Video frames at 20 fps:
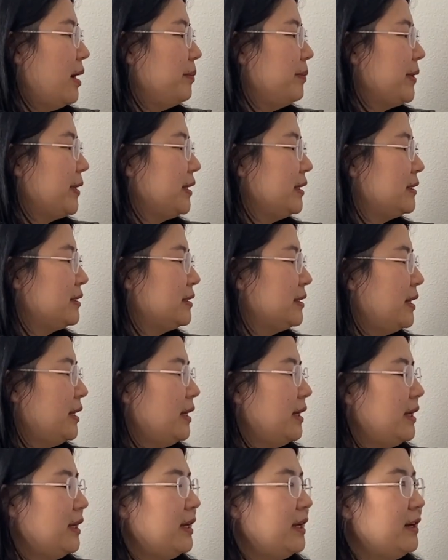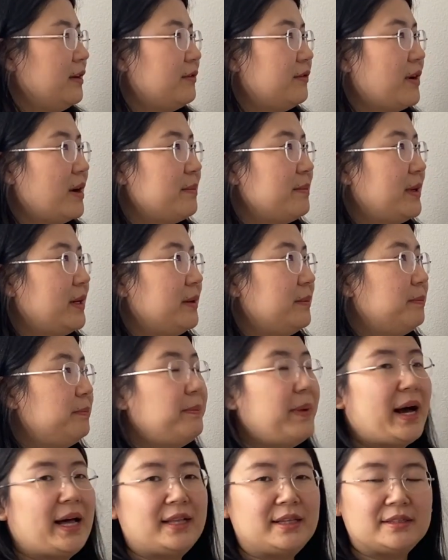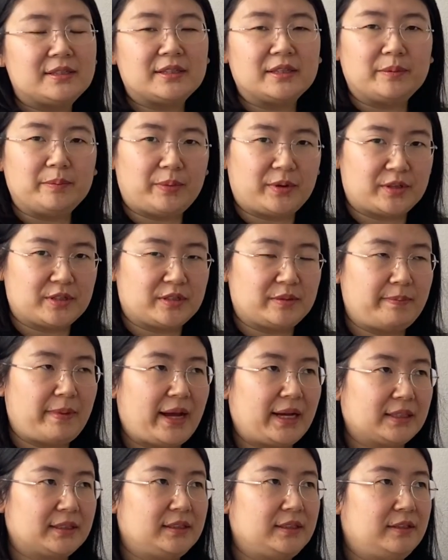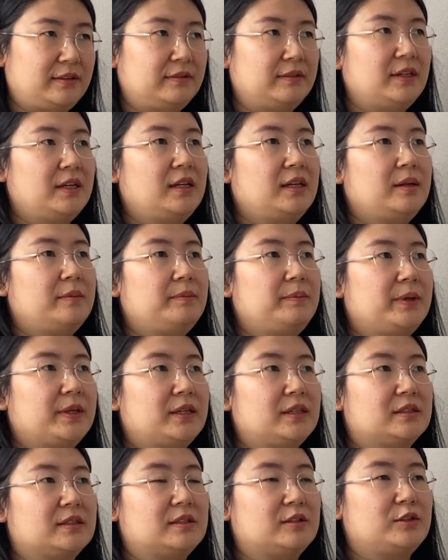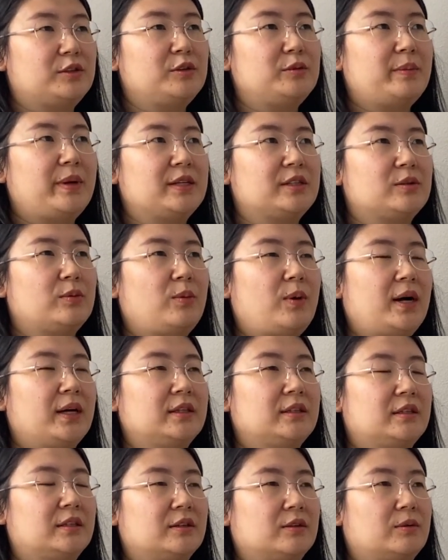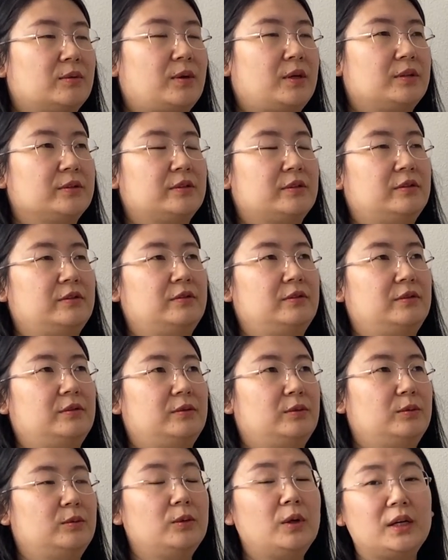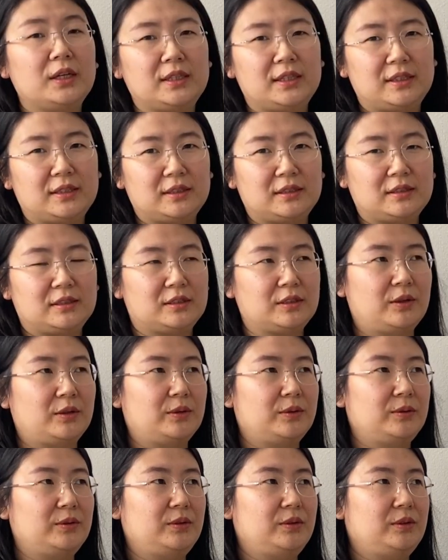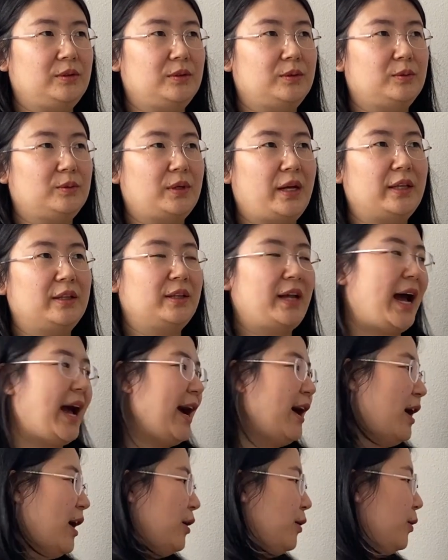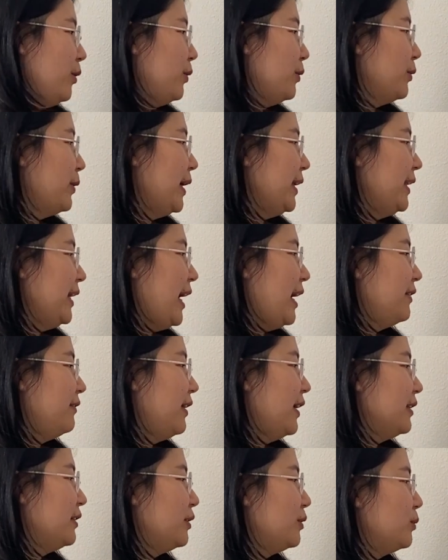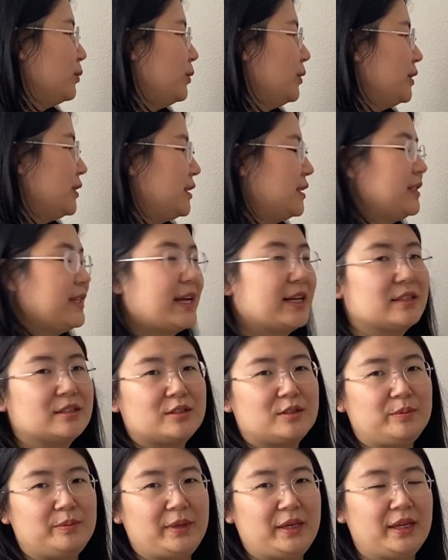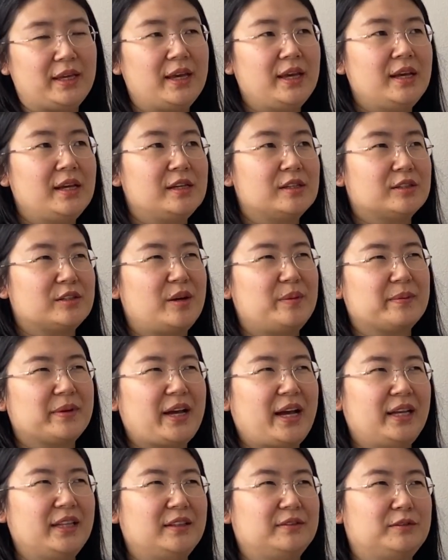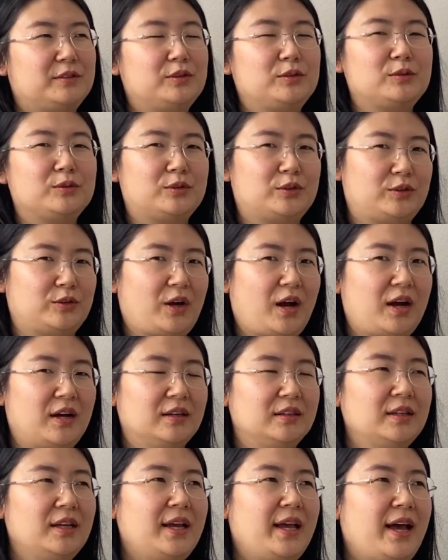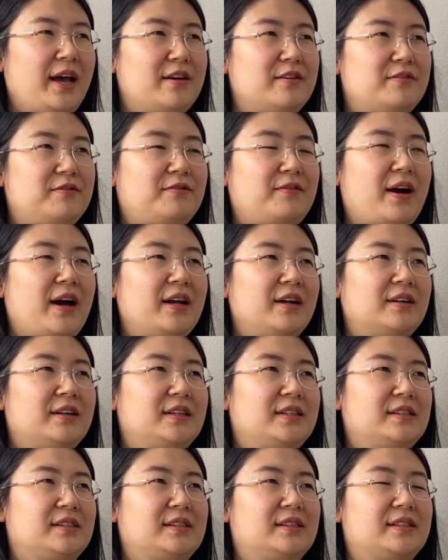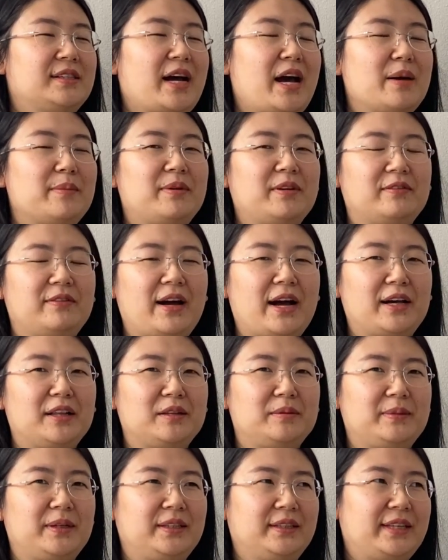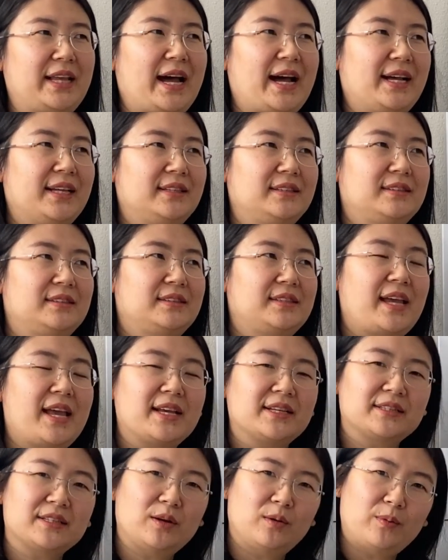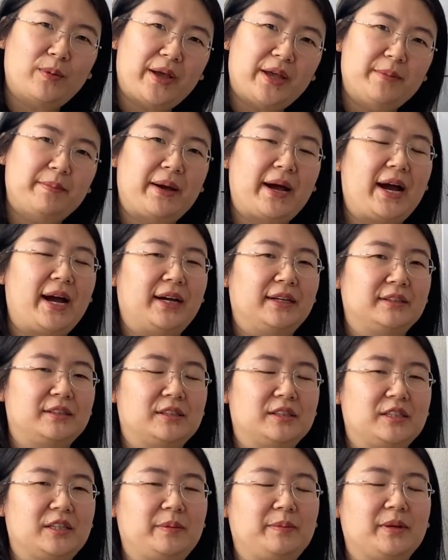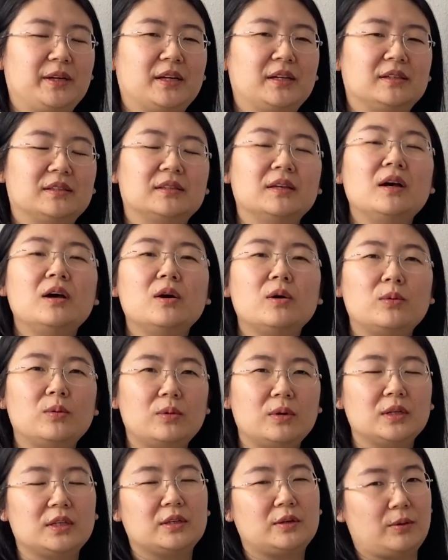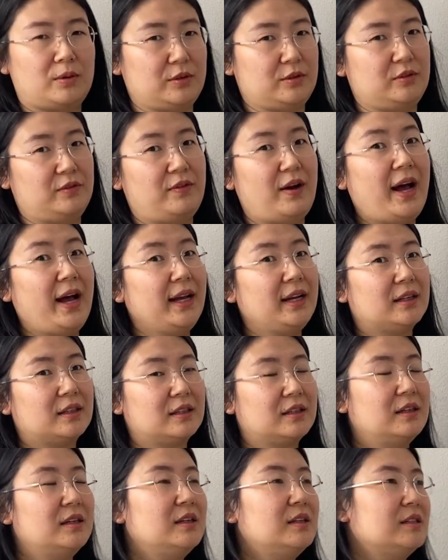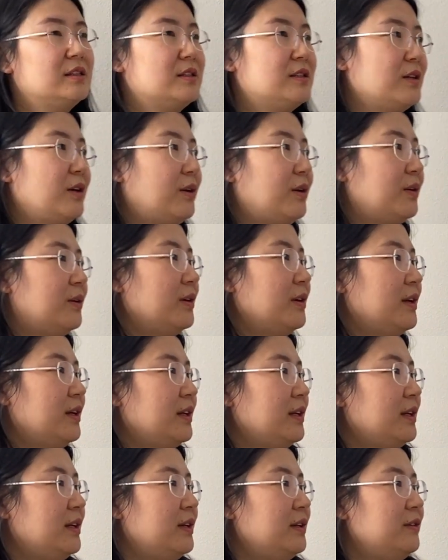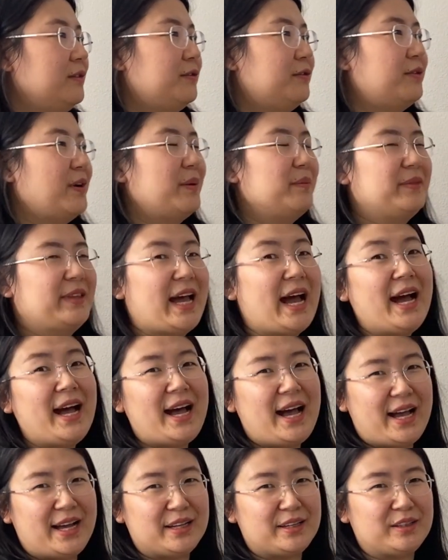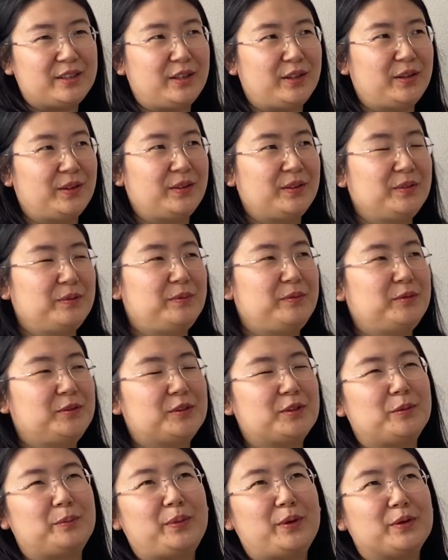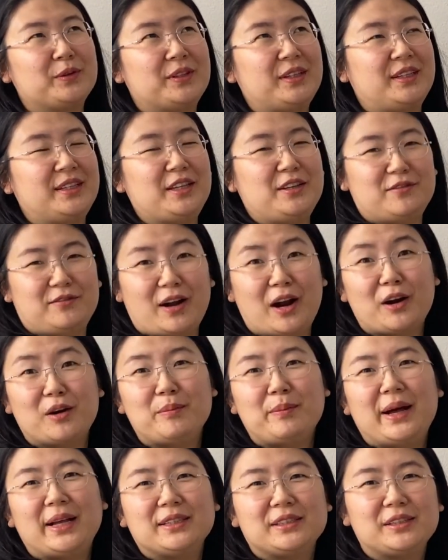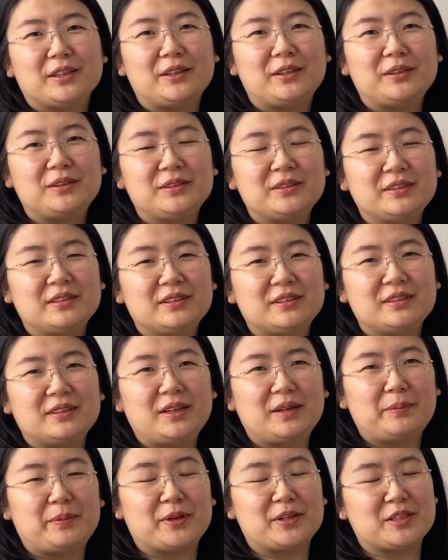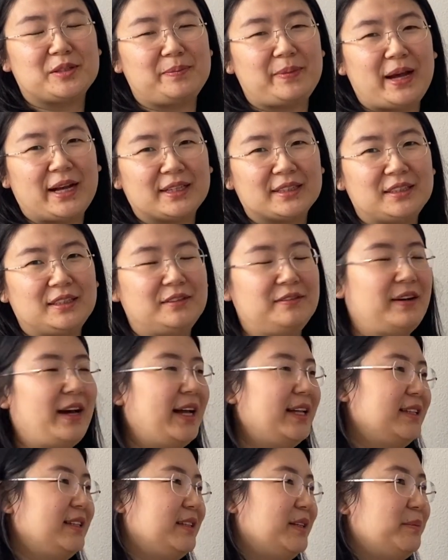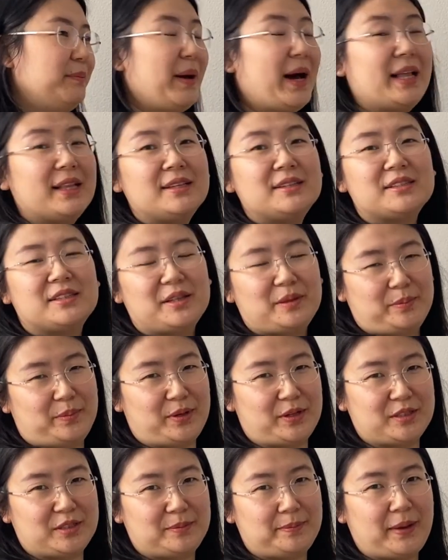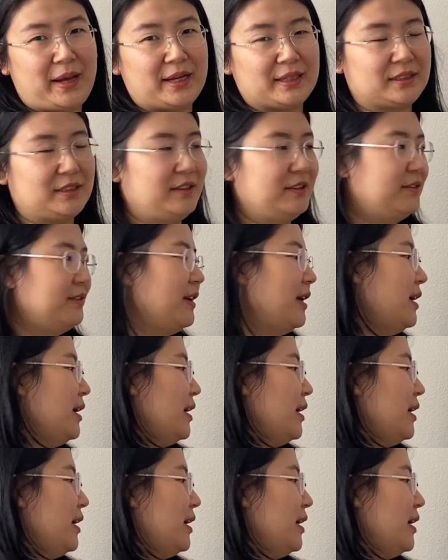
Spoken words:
because from a balancing perspective, because too much water grows wood. So, and I already have other woods next to me. So I'm kind of too strong. And fire is the type of element that takes away my energy because wood grows fire. So from that angle, so both the environmental perspective and the balancing perspective,